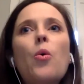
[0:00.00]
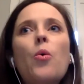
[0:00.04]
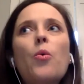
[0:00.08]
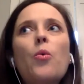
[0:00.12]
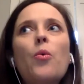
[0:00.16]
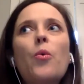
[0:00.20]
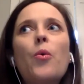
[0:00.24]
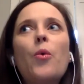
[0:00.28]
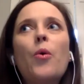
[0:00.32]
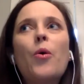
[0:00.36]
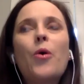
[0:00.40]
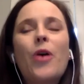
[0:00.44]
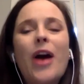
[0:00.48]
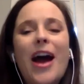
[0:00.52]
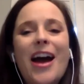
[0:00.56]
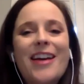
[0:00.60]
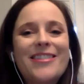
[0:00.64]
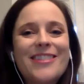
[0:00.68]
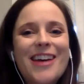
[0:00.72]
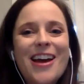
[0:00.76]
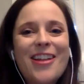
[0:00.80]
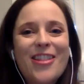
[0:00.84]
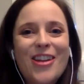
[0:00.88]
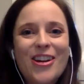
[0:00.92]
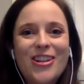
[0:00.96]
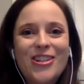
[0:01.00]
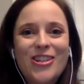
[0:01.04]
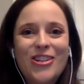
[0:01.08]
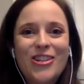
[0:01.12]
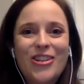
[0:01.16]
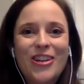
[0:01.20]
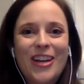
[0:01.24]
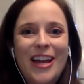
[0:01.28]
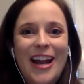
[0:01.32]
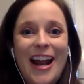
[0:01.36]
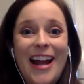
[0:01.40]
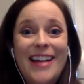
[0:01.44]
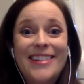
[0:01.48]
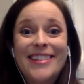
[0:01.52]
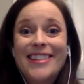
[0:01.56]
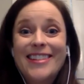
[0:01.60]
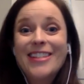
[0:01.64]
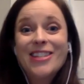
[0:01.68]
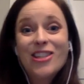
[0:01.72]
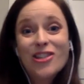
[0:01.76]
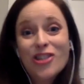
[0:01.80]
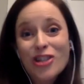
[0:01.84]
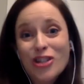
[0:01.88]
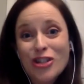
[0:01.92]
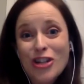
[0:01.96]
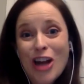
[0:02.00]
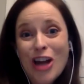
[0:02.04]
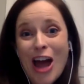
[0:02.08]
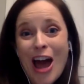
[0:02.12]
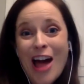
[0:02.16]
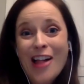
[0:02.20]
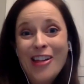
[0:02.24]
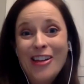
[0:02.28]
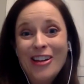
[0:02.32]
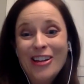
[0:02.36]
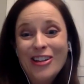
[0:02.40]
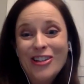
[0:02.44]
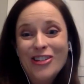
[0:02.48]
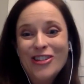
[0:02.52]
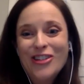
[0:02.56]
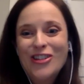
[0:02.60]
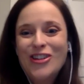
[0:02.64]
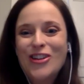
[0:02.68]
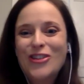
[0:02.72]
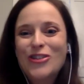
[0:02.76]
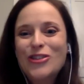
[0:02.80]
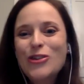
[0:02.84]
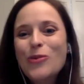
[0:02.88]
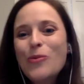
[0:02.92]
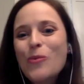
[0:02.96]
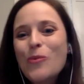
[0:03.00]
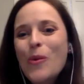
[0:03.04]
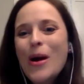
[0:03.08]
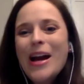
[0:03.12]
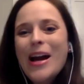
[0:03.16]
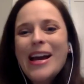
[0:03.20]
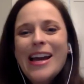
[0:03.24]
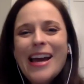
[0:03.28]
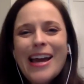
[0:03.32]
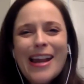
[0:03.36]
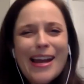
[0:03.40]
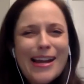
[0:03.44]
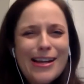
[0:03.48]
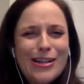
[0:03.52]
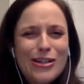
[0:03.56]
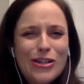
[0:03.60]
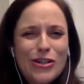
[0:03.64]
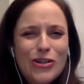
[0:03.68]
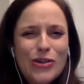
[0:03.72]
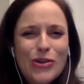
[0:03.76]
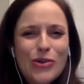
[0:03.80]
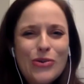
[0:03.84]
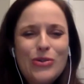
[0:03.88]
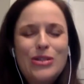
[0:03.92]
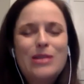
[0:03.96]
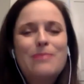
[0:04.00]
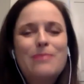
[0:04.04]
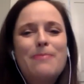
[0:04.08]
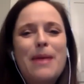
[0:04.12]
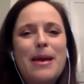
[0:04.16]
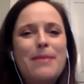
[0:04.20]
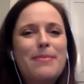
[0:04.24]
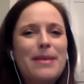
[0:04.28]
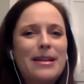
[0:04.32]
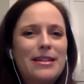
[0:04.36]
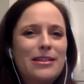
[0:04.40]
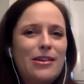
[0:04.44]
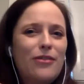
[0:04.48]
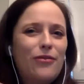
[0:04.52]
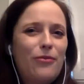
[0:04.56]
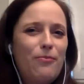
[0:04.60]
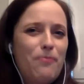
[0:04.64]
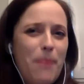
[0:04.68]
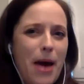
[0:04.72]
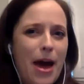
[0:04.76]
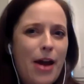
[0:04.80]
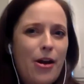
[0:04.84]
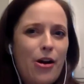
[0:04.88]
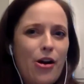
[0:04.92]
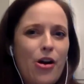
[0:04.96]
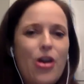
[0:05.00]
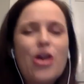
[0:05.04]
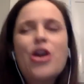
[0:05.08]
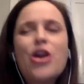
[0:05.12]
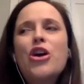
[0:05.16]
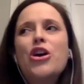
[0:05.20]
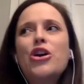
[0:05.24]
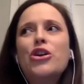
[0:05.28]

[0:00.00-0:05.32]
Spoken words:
Or as I like to look at it as, this is a challenge, so what can I do to make myself better,